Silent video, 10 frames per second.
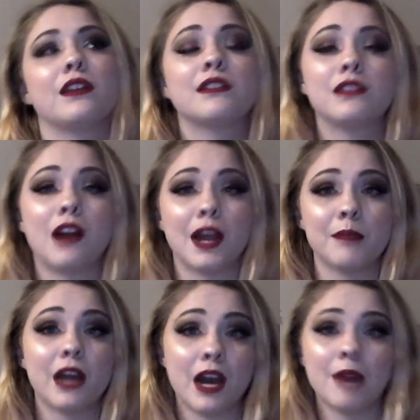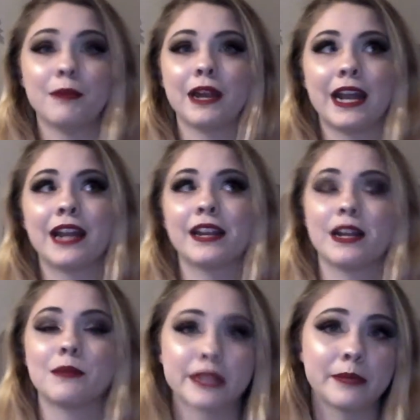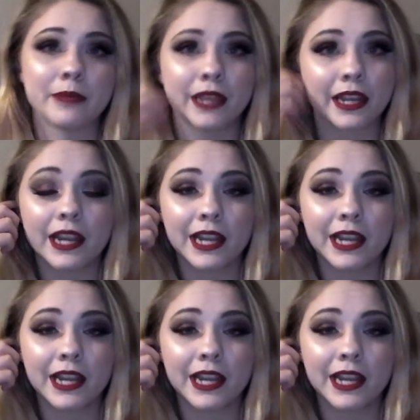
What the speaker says: climbed up and ended up sleeping